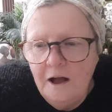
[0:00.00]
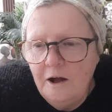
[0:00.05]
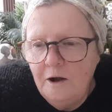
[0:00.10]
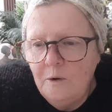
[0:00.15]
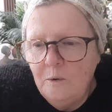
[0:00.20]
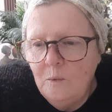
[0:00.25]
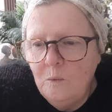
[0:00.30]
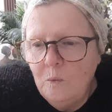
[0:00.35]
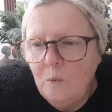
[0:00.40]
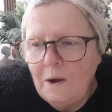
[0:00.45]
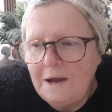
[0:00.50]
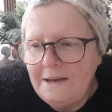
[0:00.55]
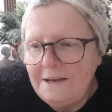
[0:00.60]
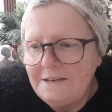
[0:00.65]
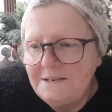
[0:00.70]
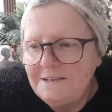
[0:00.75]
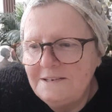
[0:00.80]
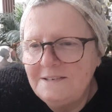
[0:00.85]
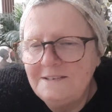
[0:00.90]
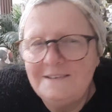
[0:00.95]
I'll
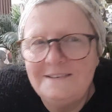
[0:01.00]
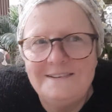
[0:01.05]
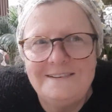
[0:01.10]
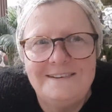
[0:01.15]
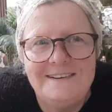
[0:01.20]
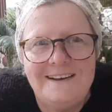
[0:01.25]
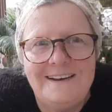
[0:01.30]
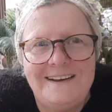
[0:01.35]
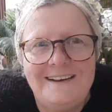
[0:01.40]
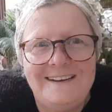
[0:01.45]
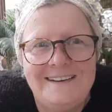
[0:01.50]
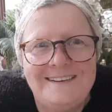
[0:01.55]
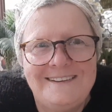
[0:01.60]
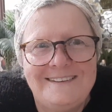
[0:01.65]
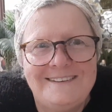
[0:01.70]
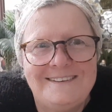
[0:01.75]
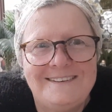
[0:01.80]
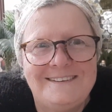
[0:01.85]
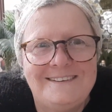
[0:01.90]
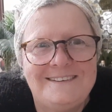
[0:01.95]
wait
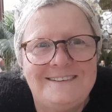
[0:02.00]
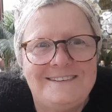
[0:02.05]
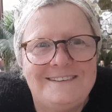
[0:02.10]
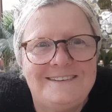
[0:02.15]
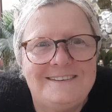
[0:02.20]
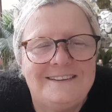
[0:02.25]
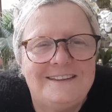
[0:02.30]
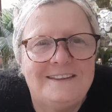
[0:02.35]
and